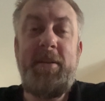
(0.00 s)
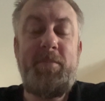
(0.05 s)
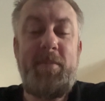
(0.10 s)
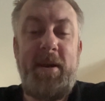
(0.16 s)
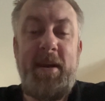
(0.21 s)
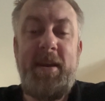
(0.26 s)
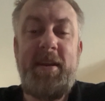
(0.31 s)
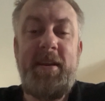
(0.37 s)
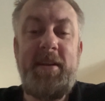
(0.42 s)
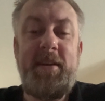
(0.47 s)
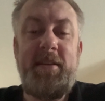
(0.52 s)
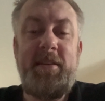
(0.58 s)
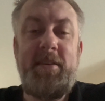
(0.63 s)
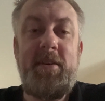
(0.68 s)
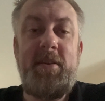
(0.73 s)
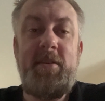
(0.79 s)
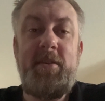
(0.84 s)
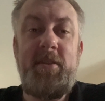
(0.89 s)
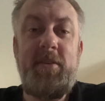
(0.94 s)
paid
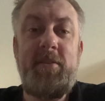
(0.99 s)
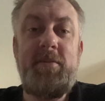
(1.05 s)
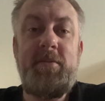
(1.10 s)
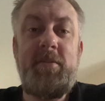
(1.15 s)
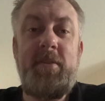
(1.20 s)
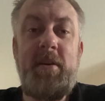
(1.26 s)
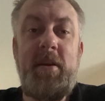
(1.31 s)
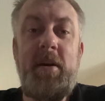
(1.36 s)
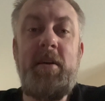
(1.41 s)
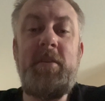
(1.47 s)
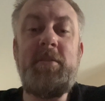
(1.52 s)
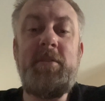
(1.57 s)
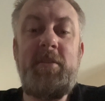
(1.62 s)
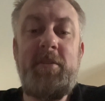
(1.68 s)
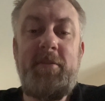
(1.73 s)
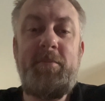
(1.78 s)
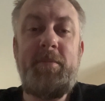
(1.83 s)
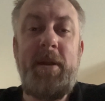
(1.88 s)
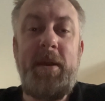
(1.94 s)
a lot
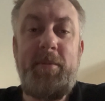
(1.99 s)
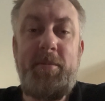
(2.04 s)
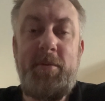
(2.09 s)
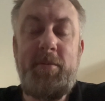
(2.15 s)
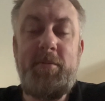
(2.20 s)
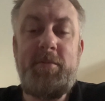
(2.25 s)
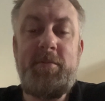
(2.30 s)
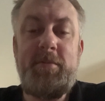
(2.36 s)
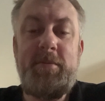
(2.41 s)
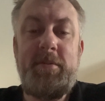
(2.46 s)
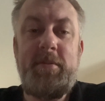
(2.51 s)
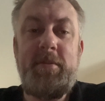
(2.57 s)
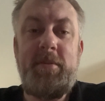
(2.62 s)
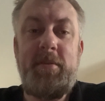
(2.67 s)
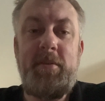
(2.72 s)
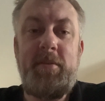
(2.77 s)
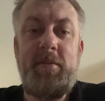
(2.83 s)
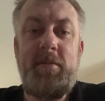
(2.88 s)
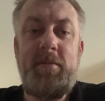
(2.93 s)
of people
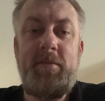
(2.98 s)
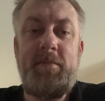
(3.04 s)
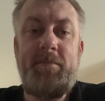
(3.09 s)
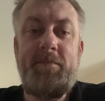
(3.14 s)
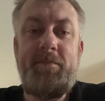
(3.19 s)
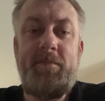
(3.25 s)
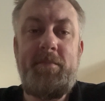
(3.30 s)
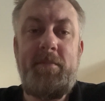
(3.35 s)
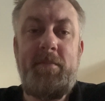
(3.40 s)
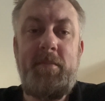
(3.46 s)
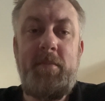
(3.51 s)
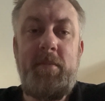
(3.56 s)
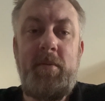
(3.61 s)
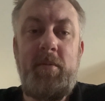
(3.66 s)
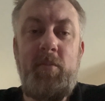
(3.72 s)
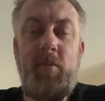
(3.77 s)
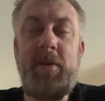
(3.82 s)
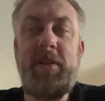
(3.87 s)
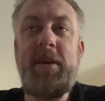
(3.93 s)

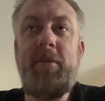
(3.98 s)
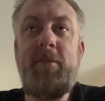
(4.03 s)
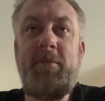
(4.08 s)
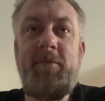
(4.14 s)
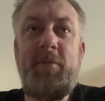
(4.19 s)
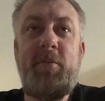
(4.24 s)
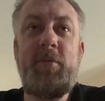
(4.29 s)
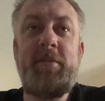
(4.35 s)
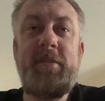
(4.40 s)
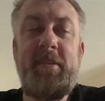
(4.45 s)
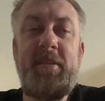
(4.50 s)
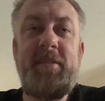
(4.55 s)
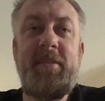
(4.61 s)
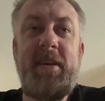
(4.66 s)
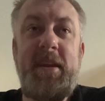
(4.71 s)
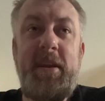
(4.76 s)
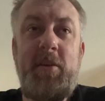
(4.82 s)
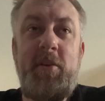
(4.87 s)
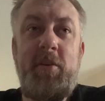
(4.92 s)
when they were forced to
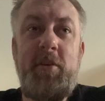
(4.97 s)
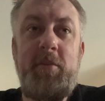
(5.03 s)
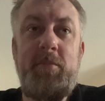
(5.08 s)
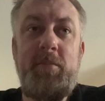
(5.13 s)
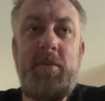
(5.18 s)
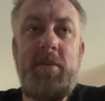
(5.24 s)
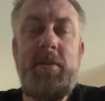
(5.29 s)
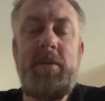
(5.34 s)
stay home,